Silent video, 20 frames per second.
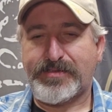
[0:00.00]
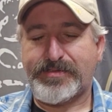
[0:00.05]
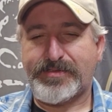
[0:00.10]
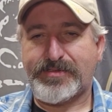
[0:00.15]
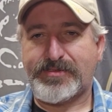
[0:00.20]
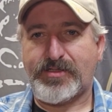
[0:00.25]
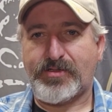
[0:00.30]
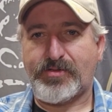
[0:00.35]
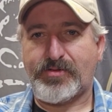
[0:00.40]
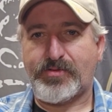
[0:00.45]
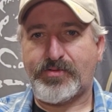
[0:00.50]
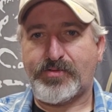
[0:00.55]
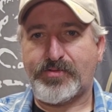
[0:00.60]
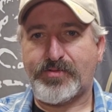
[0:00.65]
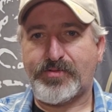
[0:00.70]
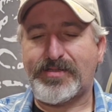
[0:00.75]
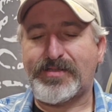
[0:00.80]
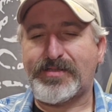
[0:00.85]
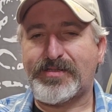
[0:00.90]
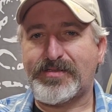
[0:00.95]
So,
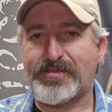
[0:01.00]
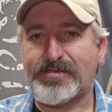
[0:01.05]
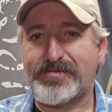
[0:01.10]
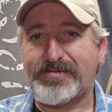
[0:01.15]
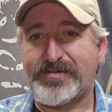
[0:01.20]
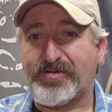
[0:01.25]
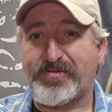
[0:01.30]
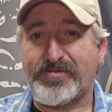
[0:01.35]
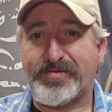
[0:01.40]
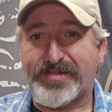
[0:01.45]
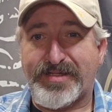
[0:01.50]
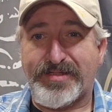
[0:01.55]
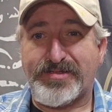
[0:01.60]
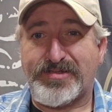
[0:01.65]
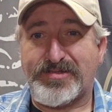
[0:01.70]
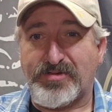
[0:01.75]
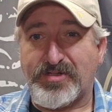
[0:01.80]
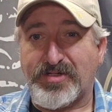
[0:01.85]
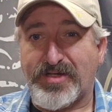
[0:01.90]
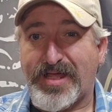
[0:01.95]

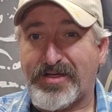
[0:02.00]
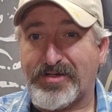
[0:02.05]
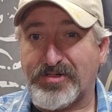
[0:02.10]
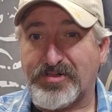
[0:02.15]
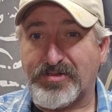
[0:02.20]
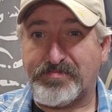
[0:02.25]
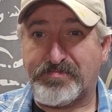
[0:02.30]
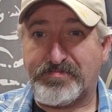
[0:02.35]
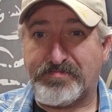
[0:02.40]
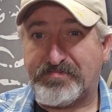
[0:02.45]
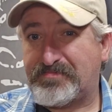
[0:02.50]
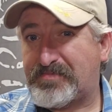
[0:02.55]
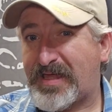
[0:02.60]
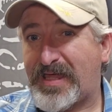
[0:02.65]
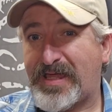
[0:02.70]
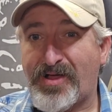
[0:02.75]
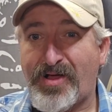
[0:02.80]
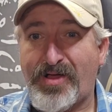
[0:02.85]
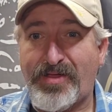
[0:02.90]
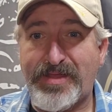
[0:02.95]
so you're
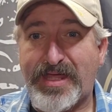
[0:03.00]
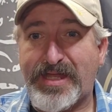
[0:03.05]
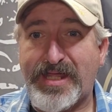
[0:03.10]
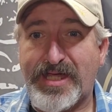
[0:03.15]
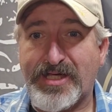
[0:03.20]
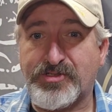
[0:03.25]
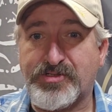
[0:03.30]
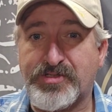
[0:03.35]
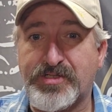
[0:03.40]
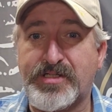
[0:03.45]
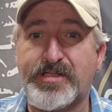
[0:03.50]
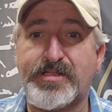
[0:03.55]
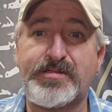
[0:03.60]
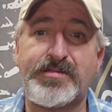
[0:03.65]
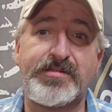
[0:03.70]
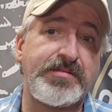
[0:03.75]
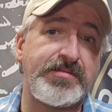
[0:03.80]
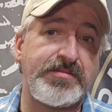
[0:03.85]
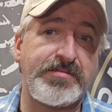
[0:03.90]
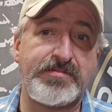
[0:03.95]
paying all that extra,
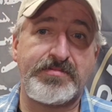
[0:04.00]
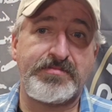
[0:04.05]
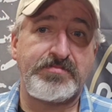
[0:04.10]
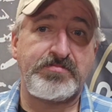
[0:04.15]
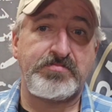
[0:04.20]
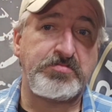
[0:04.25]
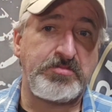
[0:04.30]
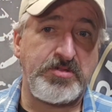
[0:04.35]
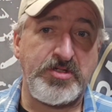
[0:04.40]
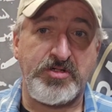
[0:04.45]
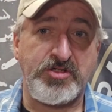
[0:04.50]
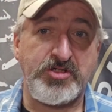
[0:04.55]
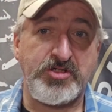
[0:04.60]
you're